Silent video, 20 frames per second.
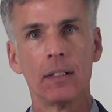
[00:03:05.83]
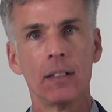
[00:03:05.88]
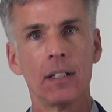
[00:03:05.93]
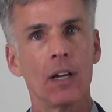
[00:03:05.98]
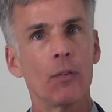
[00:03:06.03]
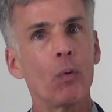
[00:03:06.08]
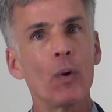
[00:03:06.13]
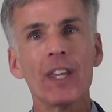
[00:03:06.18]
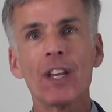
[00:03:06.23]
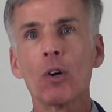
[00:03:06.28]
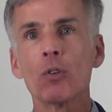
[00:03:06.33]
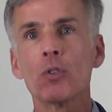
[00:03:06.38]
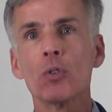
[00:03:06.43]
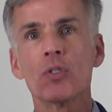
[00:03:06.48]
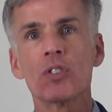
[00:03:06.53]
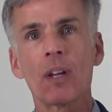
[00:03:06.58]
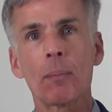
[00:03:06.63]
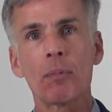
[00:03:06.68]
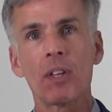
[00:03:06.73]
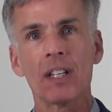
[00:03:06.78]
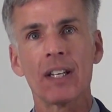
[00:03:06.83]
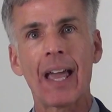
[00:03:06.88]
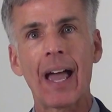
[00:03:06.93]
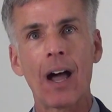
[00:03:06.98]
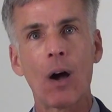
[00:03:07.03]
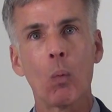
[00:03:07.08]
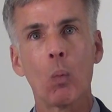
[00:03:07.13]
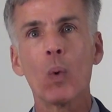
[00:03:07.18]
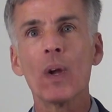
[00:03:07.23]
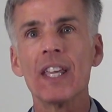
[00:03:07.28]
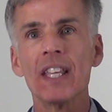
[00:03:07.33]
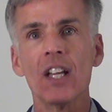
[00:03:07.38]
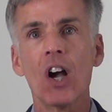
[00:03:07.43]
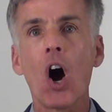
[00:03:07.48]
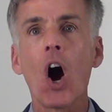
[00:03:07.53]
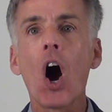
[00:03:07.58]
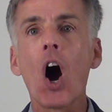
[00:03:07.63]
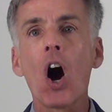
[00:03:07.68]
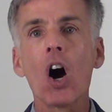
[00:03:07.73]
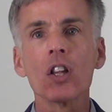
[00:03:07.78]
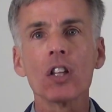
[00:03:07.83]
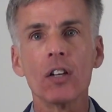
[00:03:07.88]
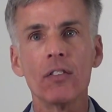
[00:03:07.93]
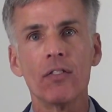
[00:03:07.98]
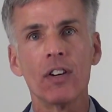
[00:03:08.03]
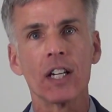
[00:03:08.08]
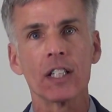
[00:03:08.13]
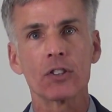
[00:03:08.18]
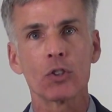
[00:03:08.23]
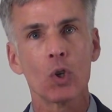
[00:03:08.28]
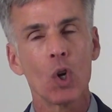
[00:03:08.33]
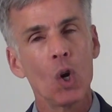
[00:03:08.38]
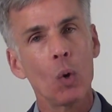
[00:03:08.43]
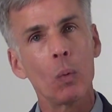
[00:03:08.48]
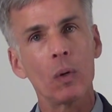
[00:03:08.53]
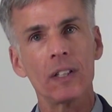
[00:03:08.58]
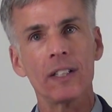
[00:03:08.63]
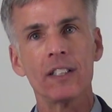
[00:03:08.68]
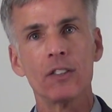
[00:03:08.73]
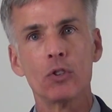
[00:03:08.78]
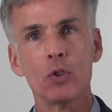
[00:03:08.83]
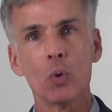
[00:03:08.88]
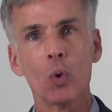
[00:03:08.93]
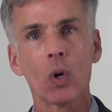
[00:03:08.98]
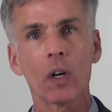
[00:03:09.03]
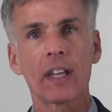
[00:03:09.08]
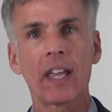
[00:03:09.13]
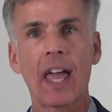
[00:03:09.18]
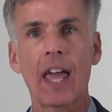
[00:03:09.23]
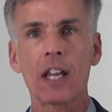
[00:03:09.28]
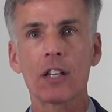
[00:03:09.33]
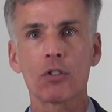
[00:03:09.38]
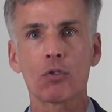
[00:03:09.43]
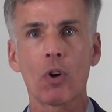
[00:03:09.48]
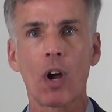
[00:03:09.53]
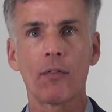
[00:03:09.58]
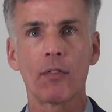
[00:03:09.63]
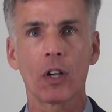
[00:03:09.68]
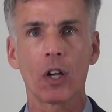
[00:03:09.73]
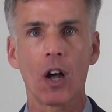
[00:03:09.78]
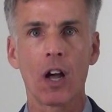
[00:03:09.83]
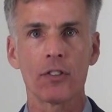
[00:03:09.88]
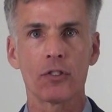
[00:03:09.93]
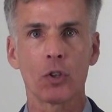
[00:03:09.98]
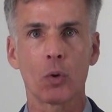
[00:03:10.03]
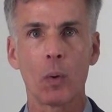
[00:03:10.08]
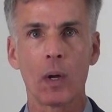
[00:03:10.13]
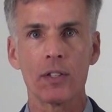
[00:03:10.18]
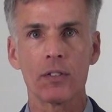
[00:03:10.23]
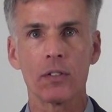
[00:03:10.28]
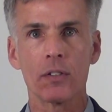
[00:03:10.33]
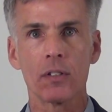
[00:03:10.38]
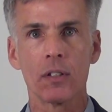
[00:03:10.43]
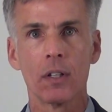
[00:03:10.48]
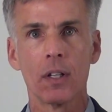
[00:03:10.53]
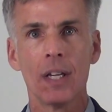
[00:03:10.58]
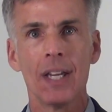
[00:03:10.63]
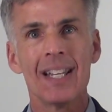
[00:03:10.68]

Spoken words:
If we don't do something now, we, all of us, will endure catastrophic consequences.